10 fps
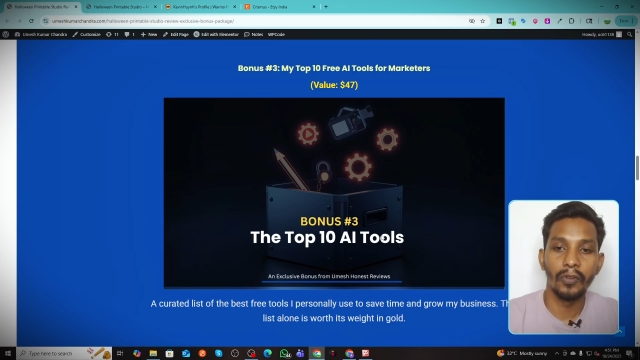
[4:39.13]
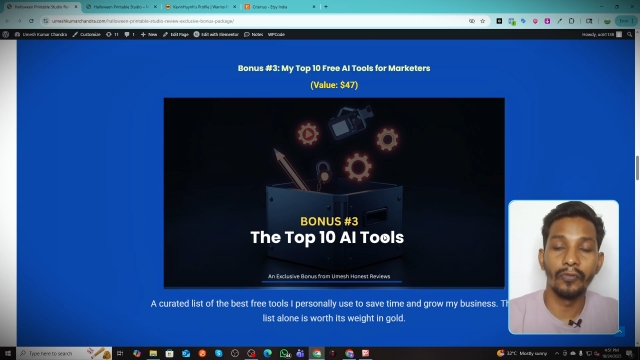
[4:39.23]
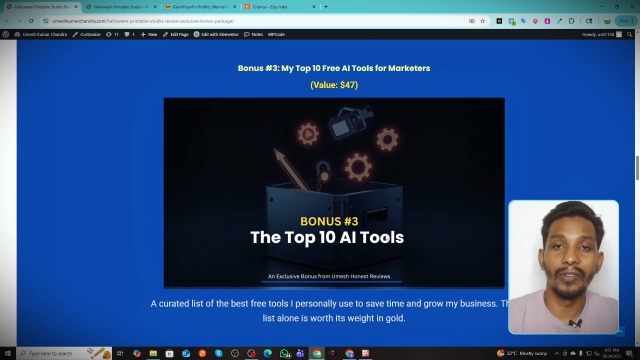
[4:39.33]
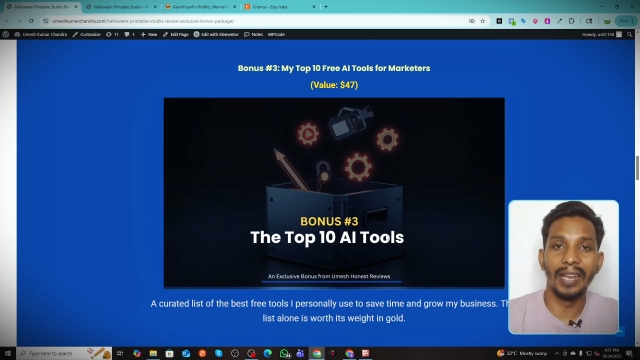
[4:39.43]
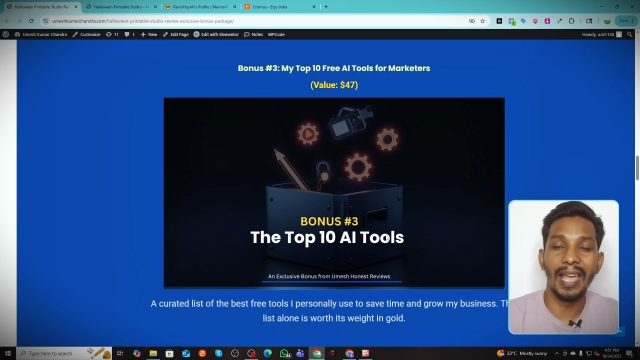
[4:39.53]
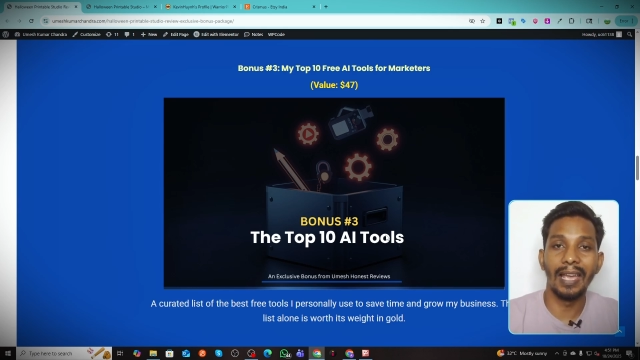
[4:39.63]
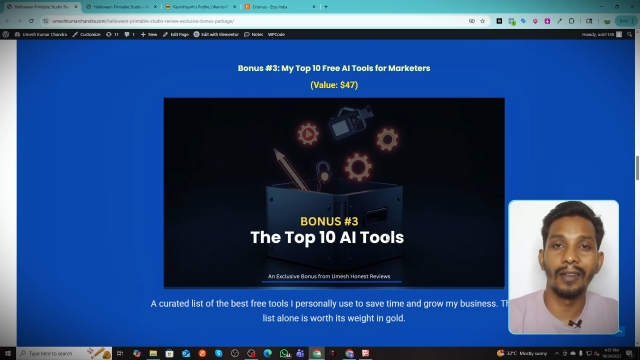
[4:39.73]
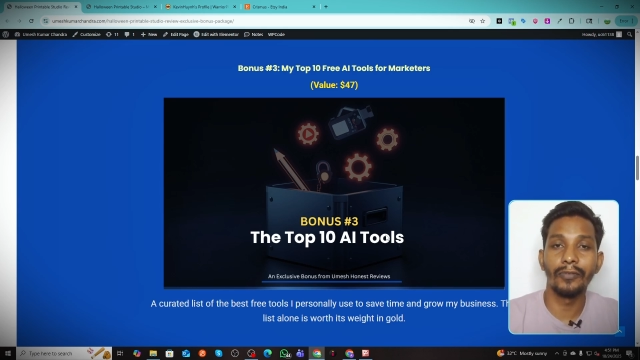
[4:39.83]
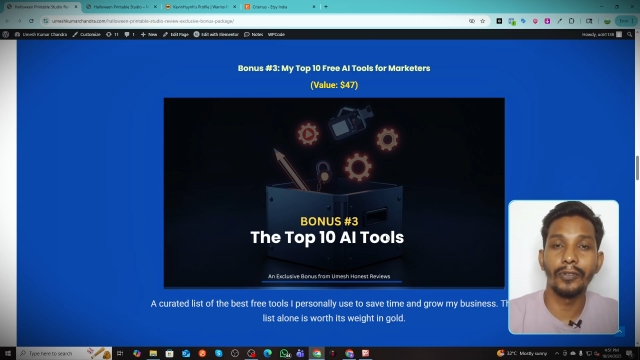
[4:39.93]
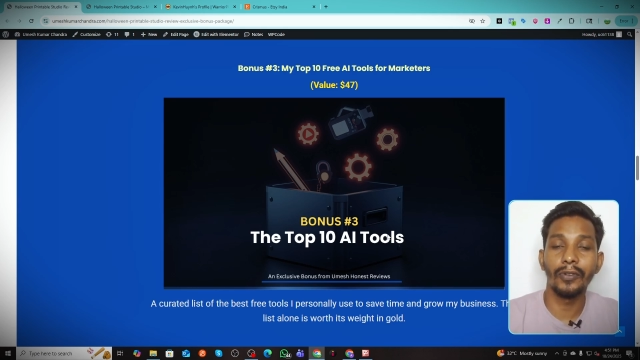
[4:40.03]
will
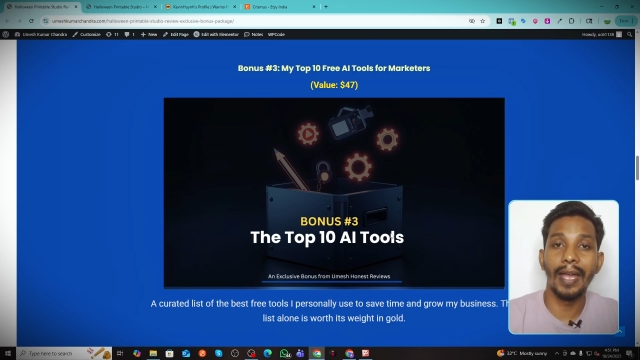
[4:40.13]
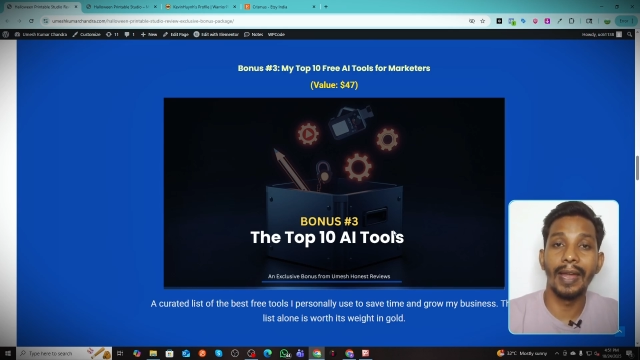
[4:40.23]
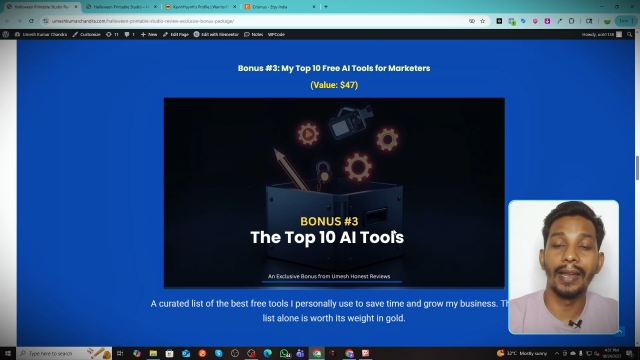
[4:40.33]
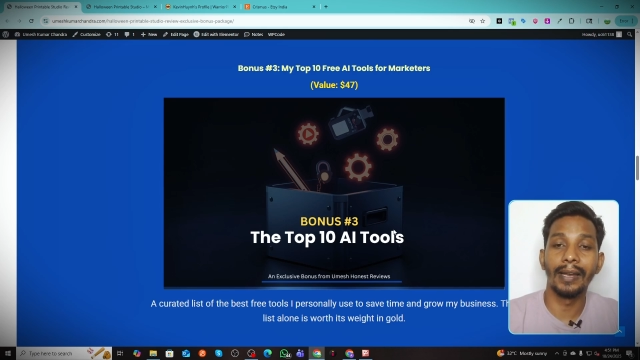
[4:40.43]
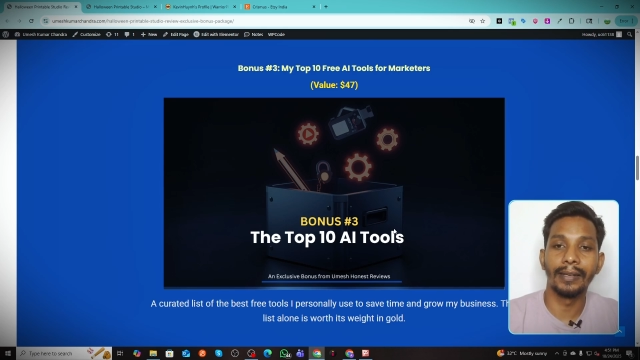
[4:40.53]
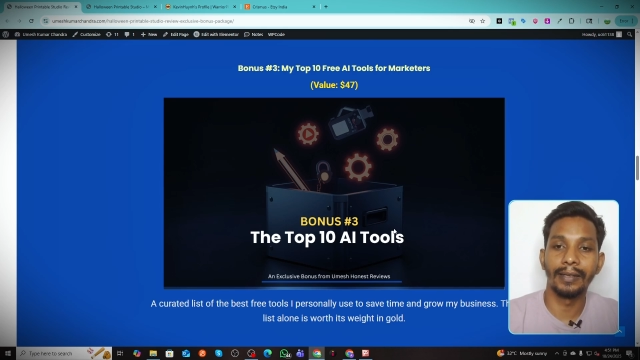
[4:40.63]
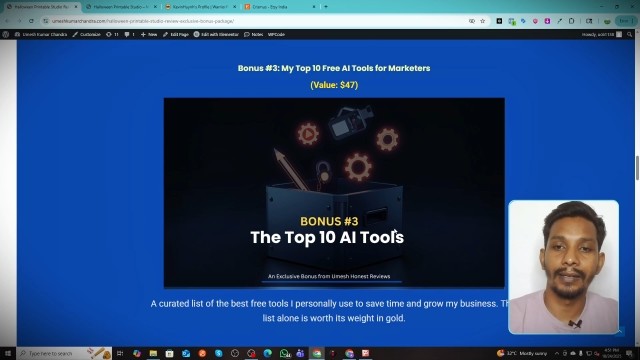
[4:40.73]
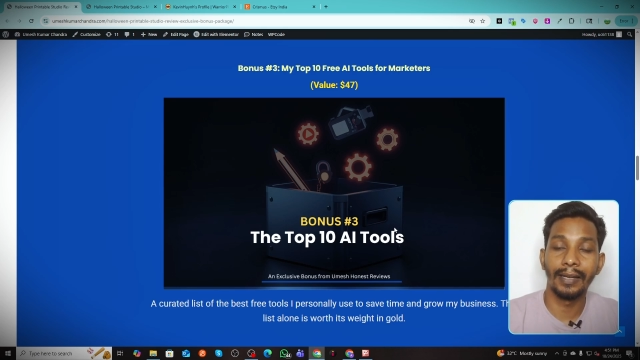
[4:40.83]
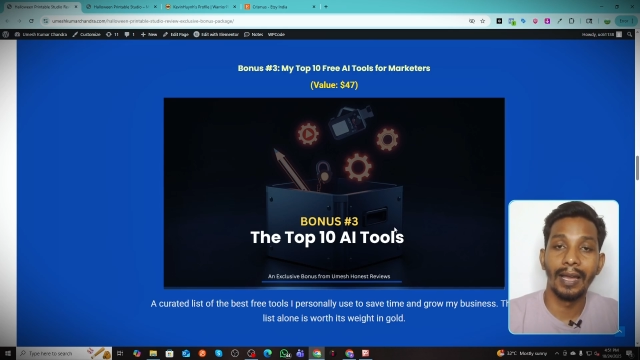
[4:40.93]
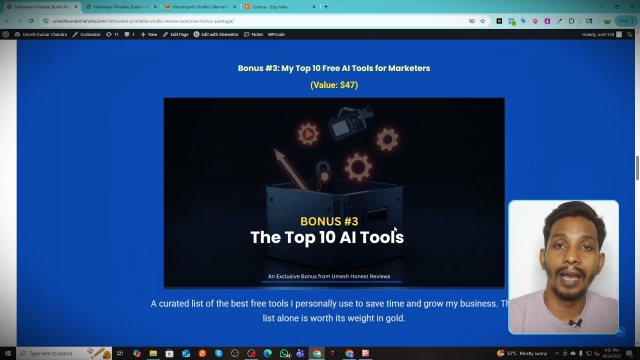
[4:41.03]
help you,
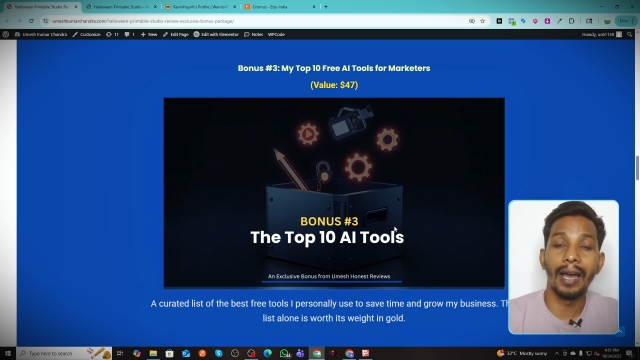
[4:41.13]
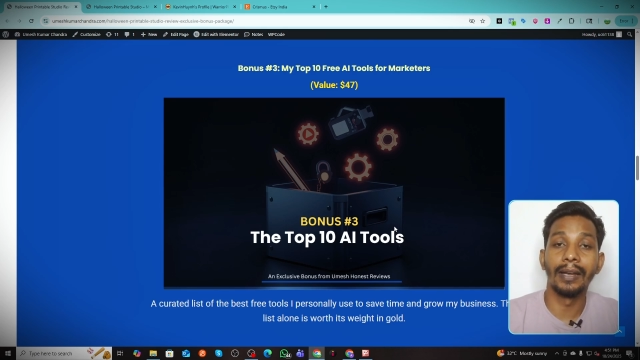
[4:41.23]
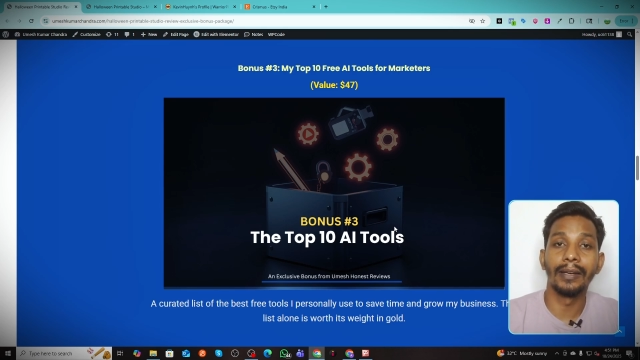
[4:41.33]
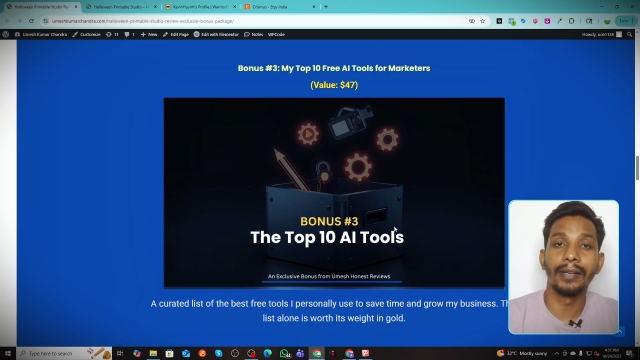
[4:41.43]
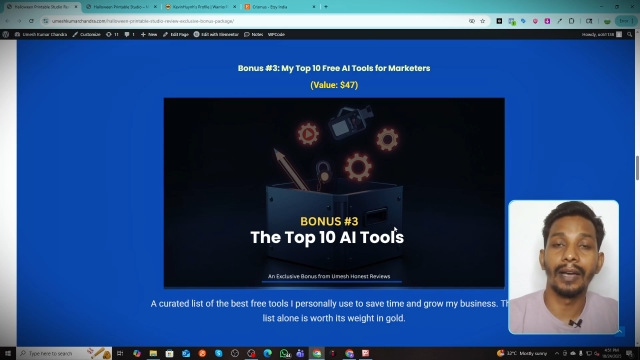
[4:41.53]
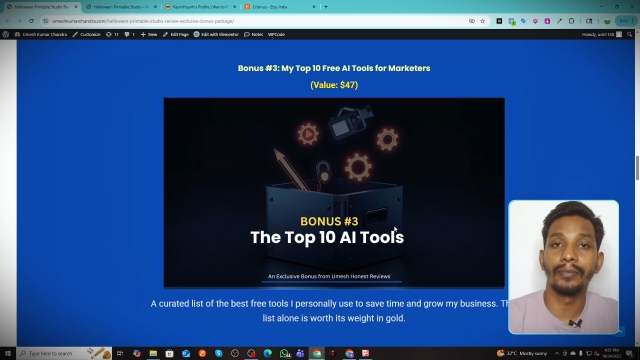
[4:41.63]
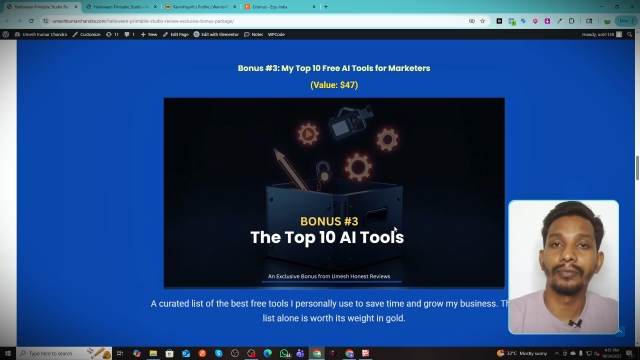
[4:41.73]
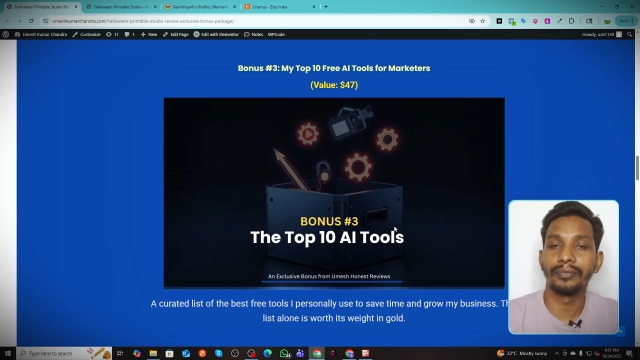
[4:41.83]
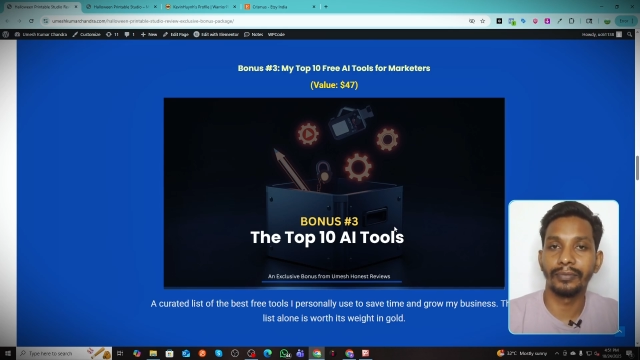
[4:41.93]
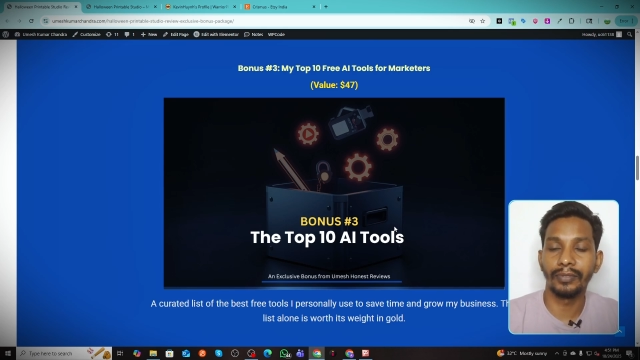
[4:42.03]
and
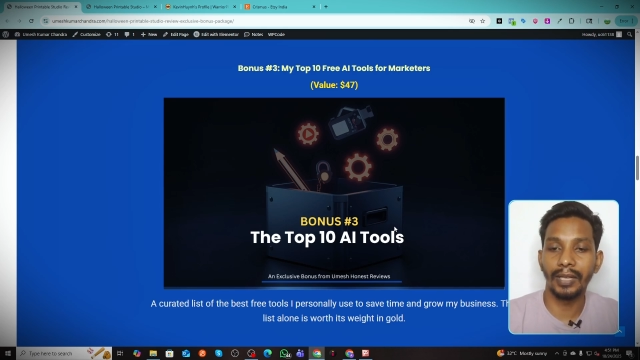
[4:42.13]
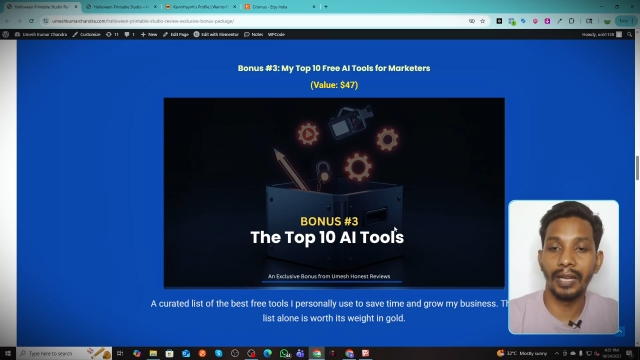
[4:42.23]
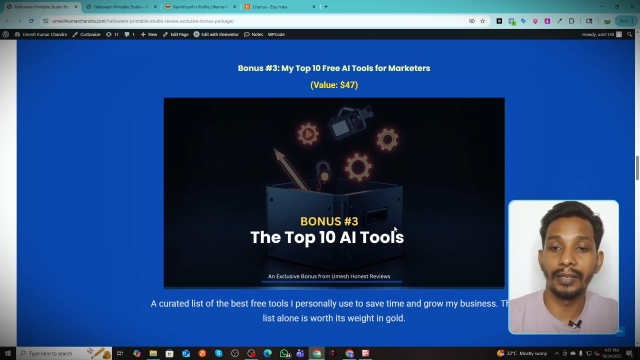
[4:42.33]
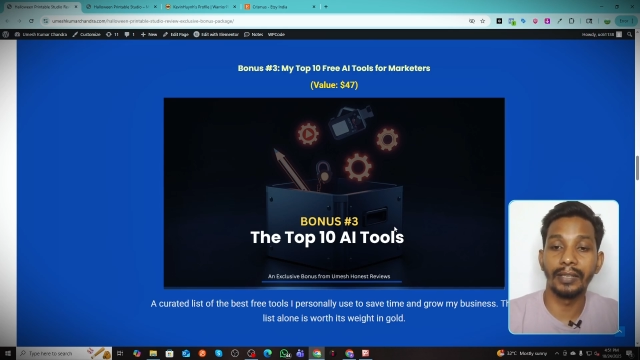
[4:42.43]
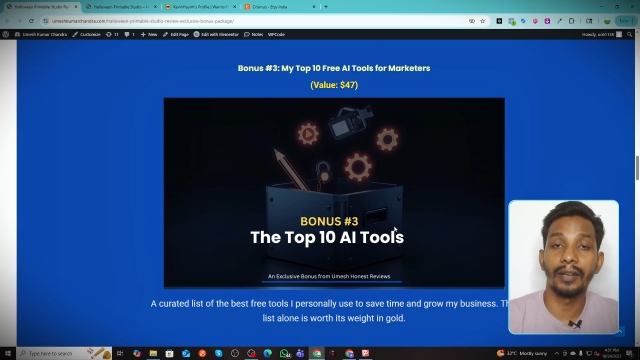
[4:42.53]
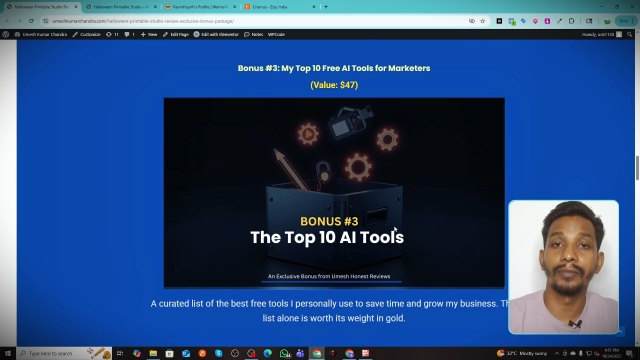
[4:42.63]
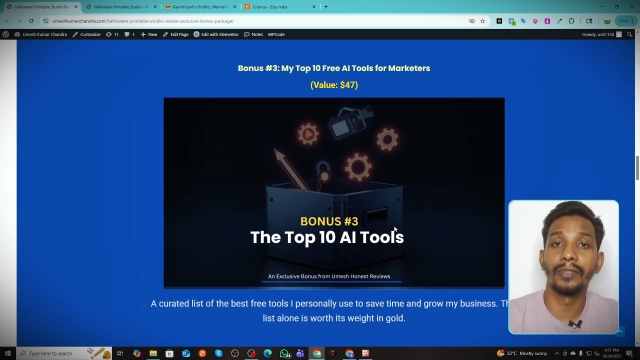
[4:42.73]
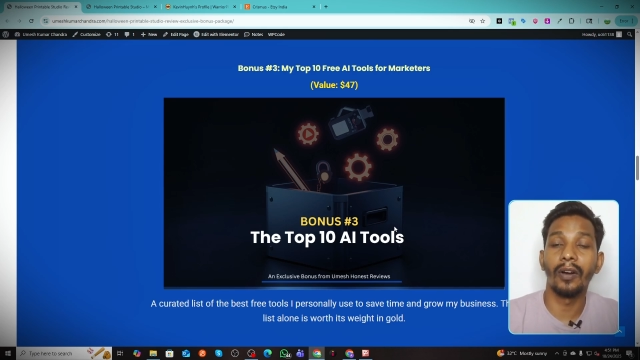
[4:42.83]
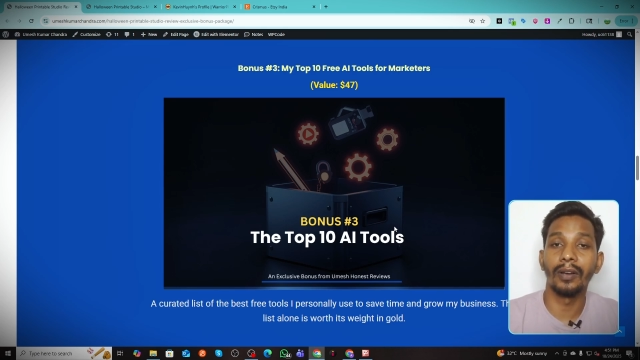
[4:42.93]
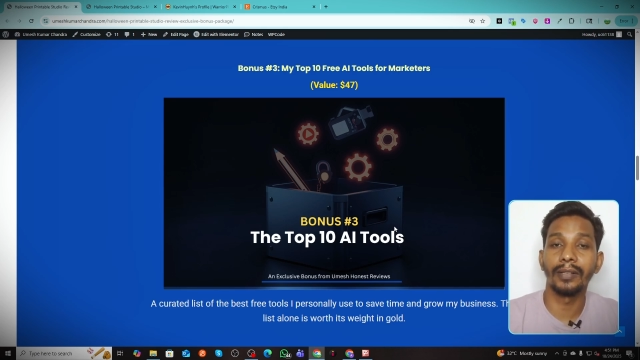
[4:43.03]
$100 of
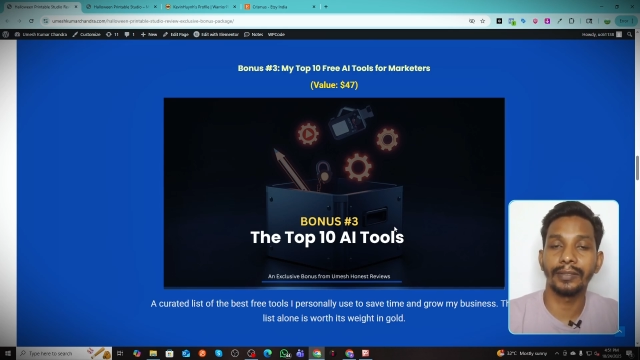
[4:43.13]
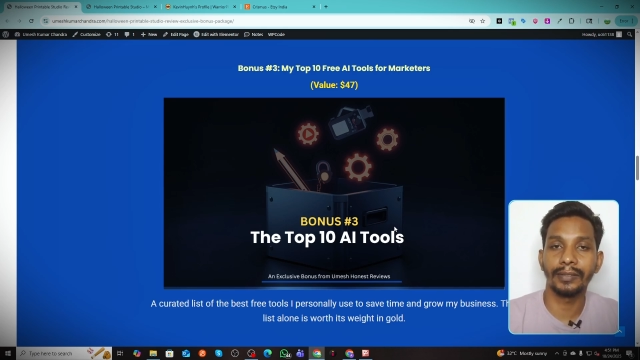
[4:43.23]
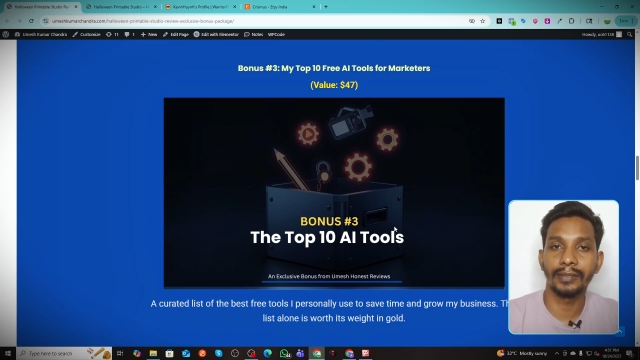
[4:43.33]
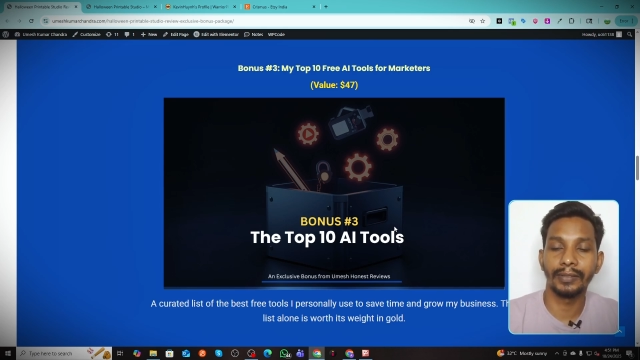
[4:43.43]
dollars